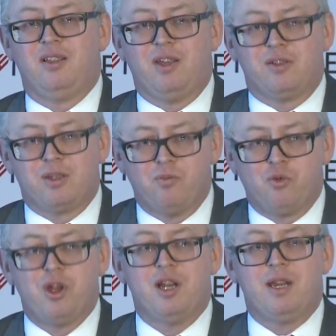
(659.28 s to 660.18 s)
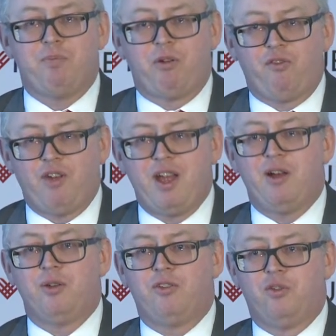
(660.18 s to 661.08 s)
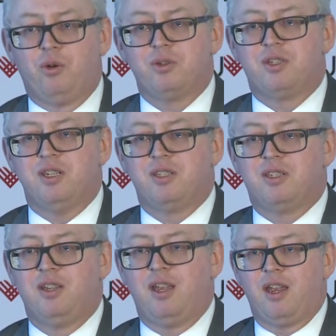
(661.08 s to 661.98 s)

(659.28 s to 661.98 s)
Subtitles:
there are some really profound forces